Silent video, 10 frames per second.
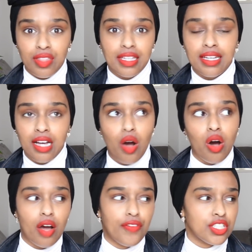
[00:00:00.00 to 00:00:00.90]
thinking,
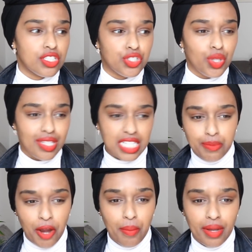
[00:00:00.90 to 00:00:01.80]
oh, if I just do this
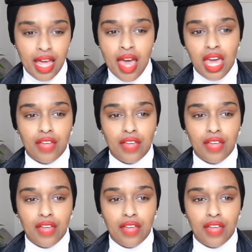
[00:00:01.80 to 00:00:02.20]
experiment,